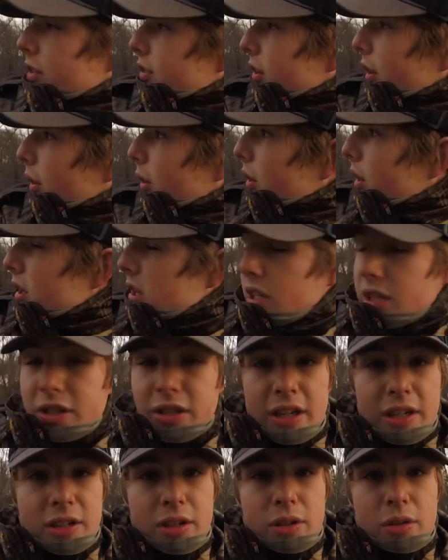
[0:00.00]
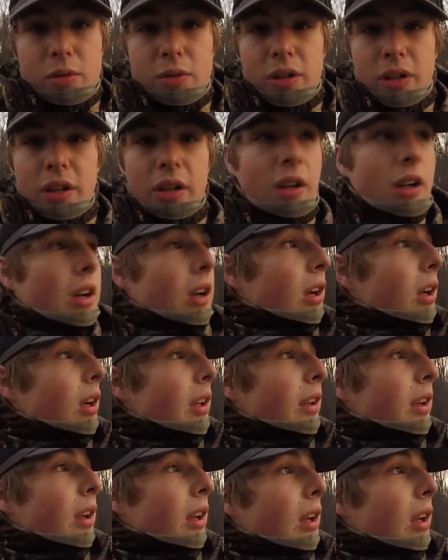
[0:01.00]
So stay tuned and uh,
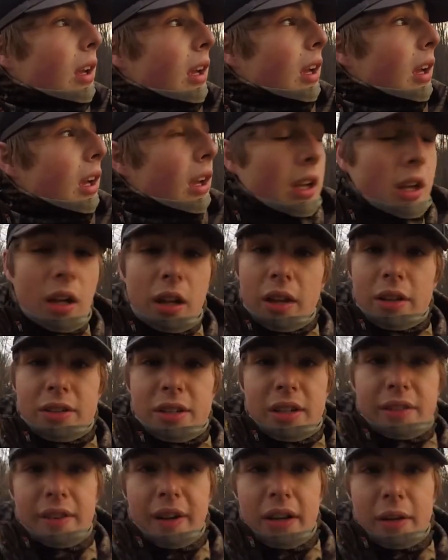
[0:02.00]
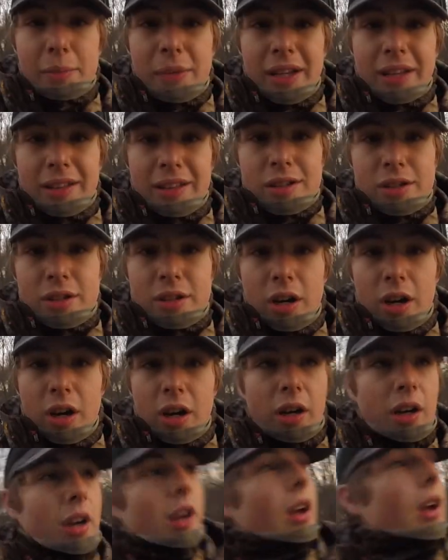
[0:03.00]
let's see if I can make this stalk.